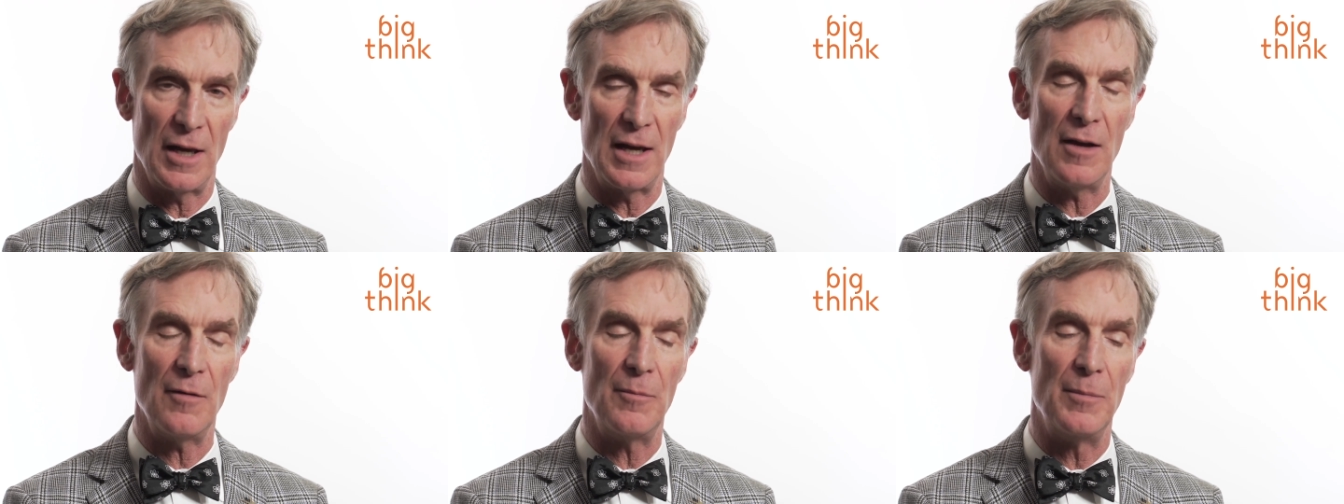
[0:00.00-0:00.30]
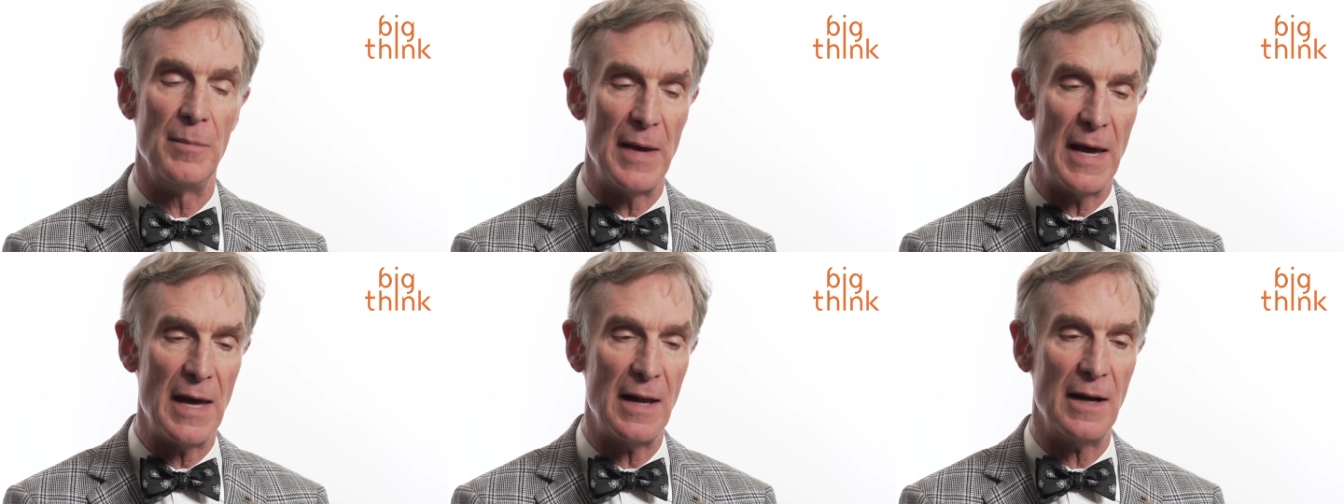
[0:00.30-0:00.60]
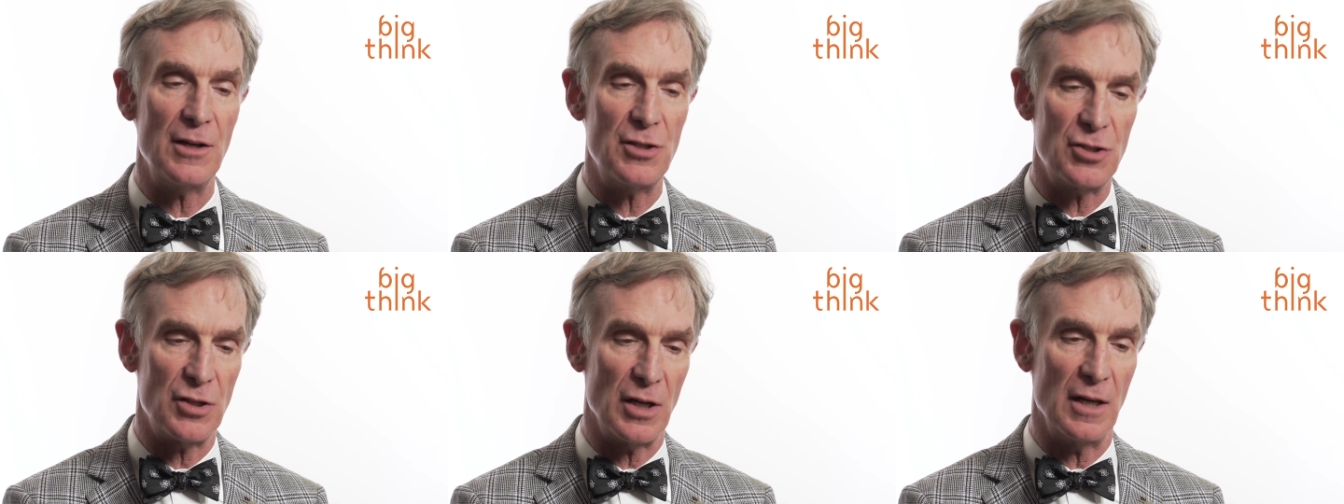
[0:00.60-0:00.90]
They have
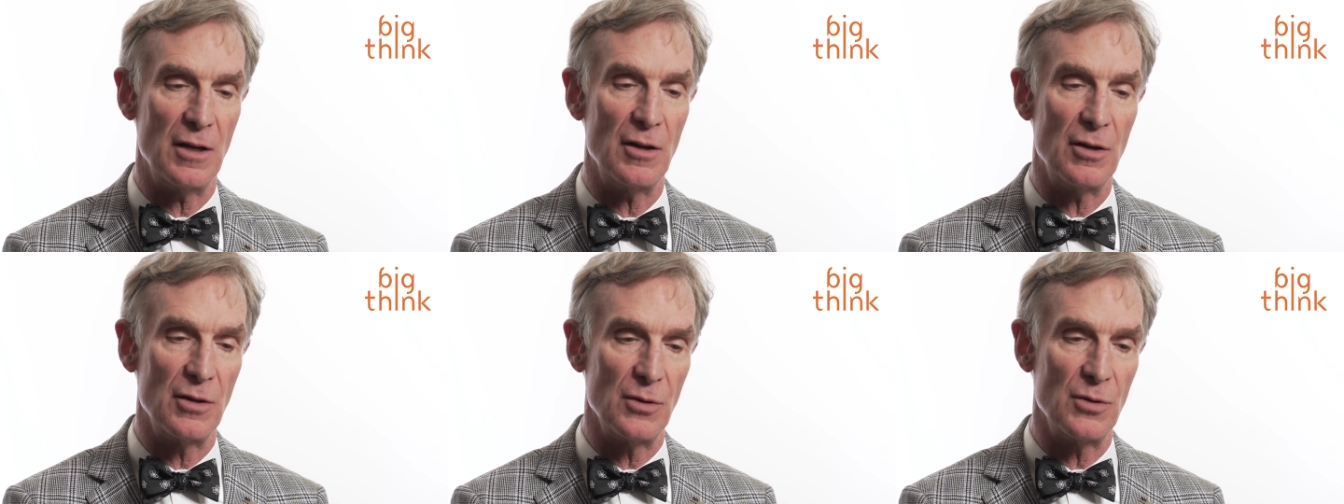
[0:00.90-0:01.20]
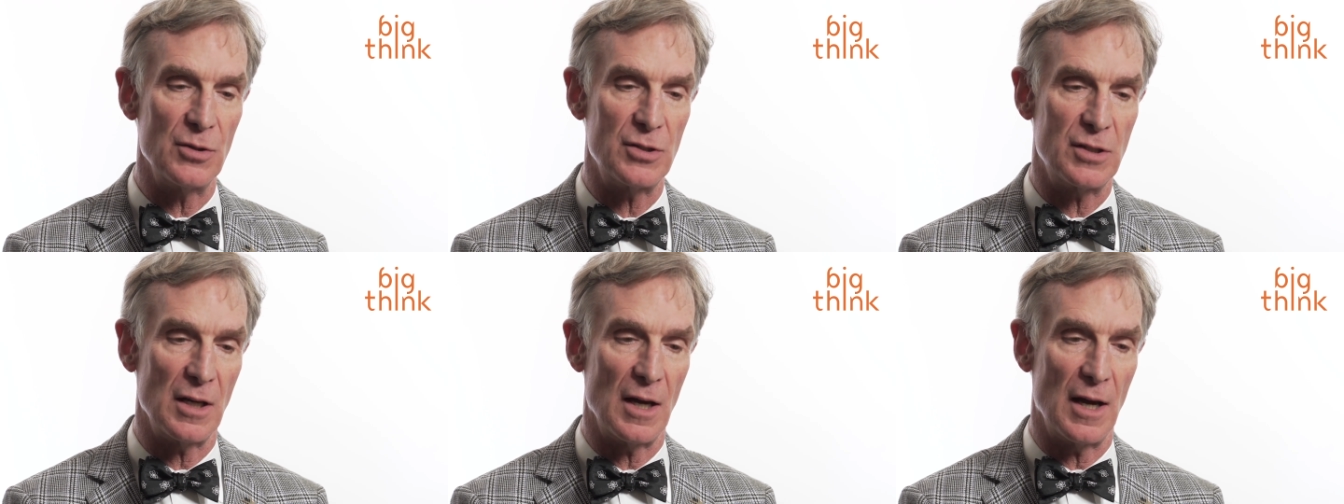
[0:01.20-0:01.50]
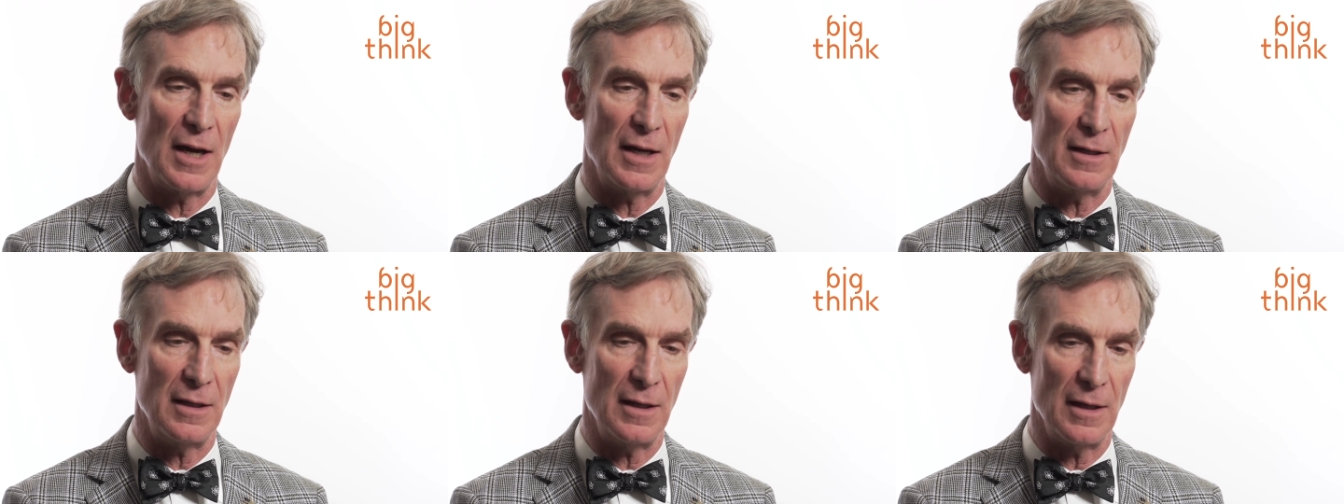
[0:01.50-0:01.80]
managed to introduce
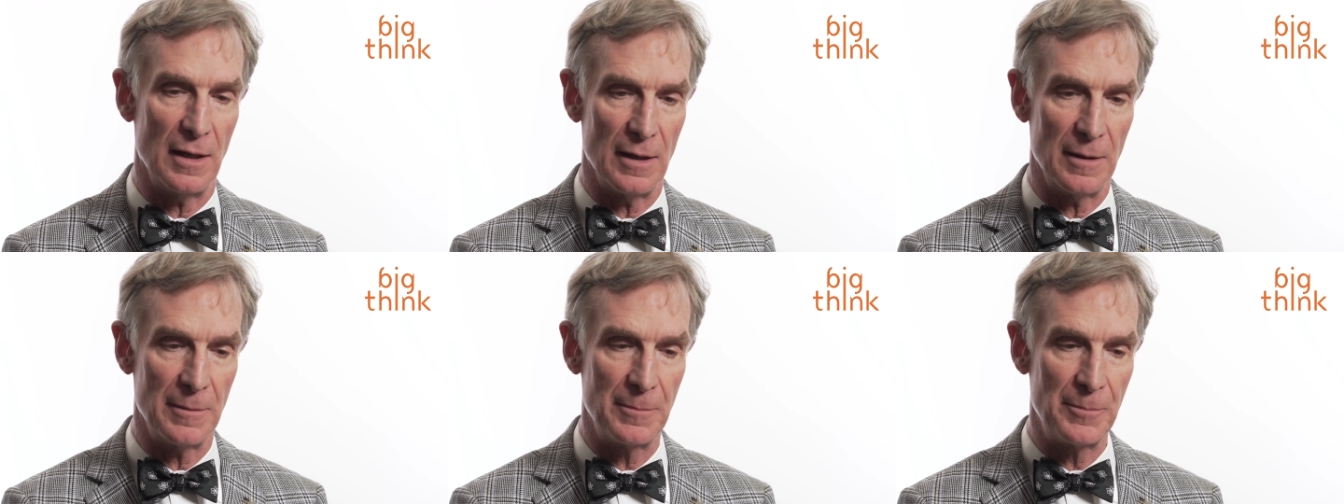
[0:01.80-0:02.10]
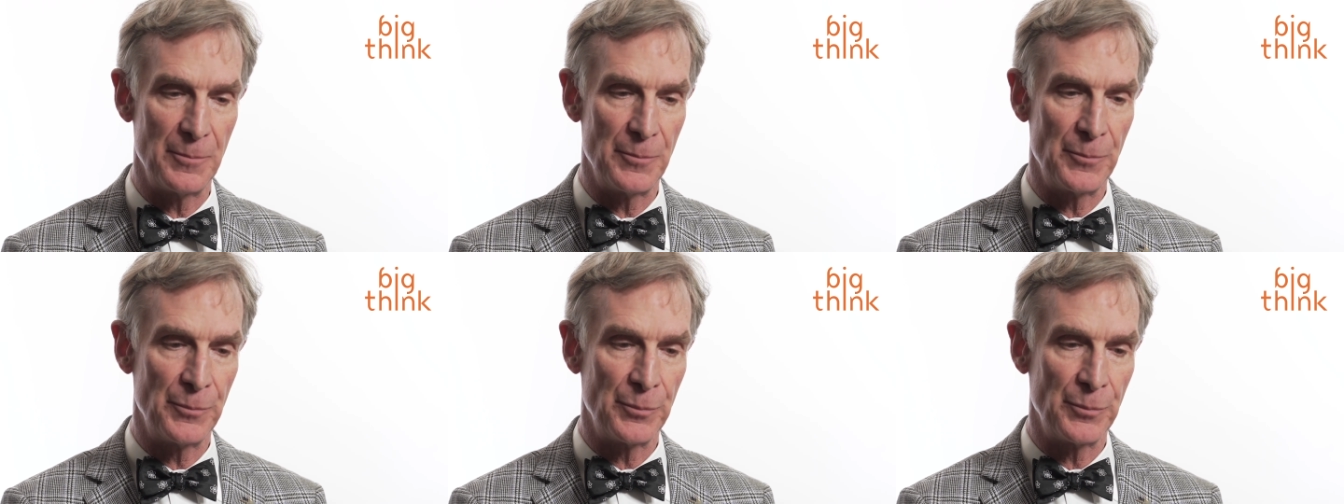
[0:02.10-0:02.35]
the idea